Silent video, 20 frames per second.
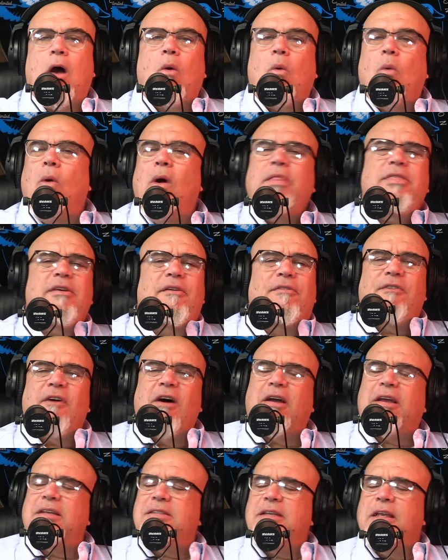what the
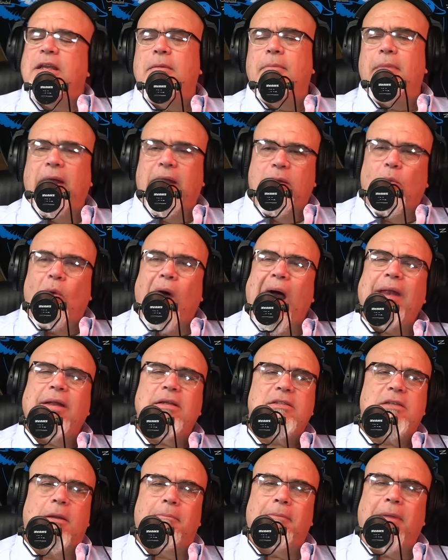fuck is anybody, why
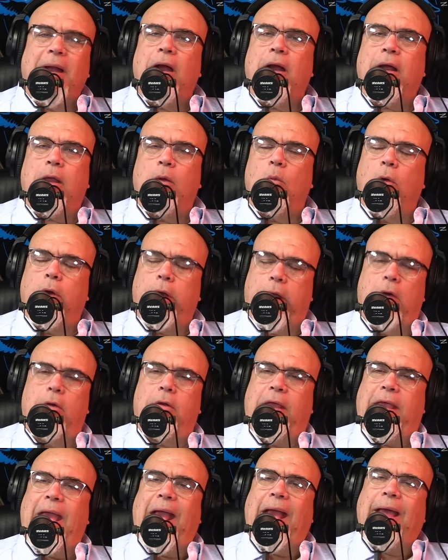does an American want to go
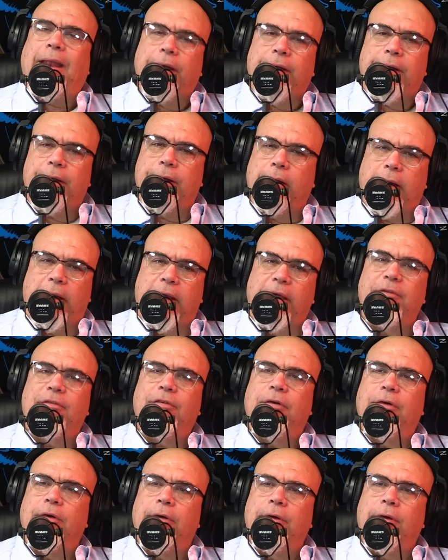to Canada to
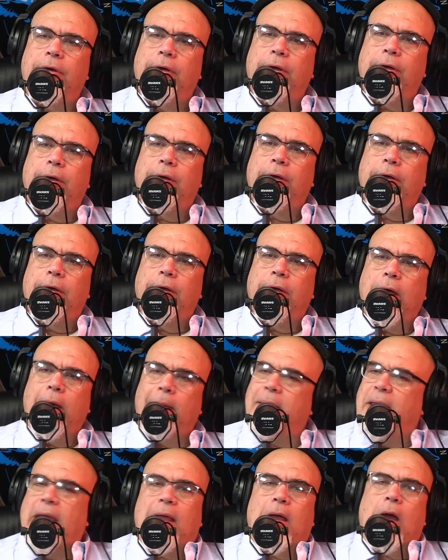live?
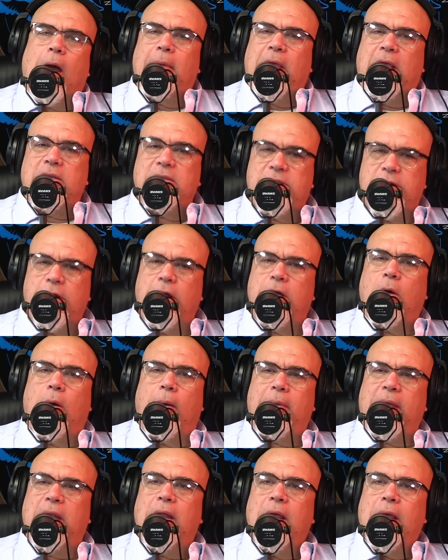I mean, I mean, seriously,
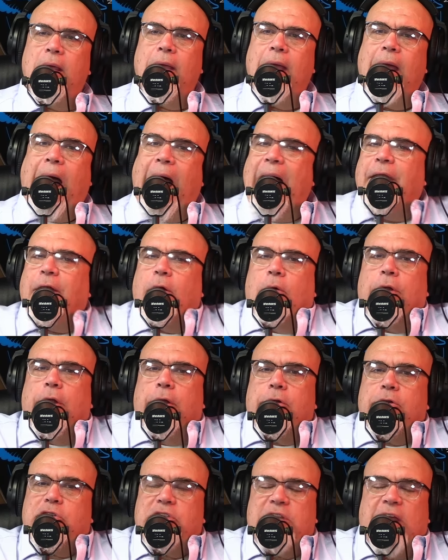I mean, I don't
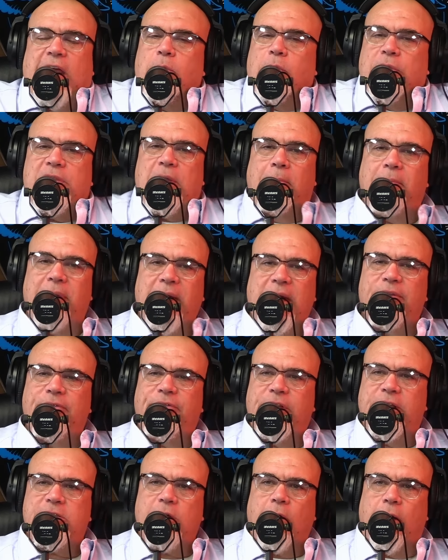understand what the
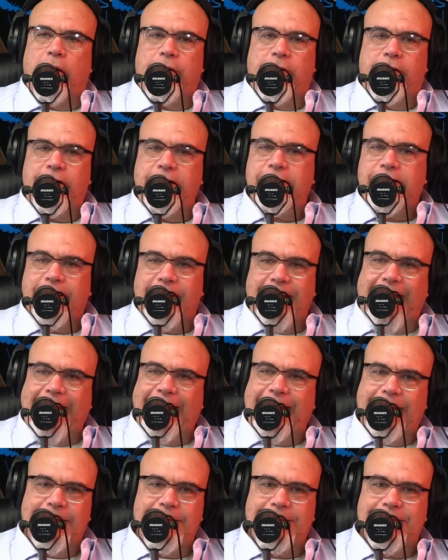benefits are that these
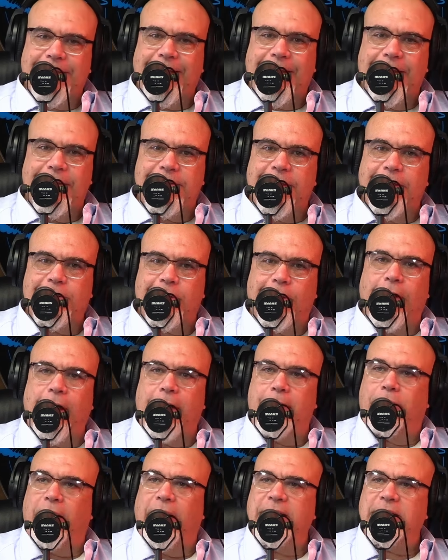Canadians think it's such a
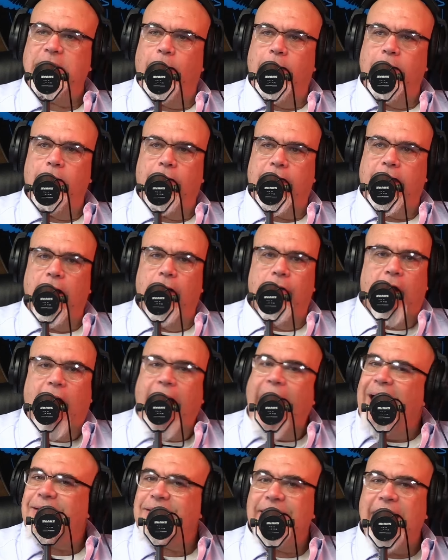great place that we want to go there
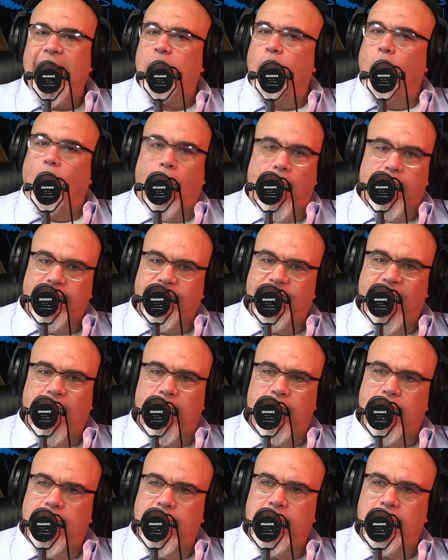outside of
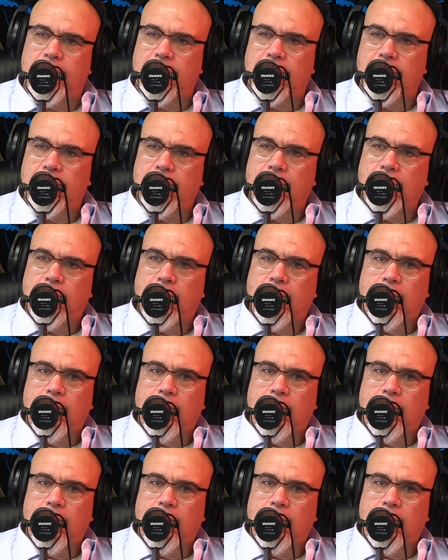waterfowl hunting. Maybe they're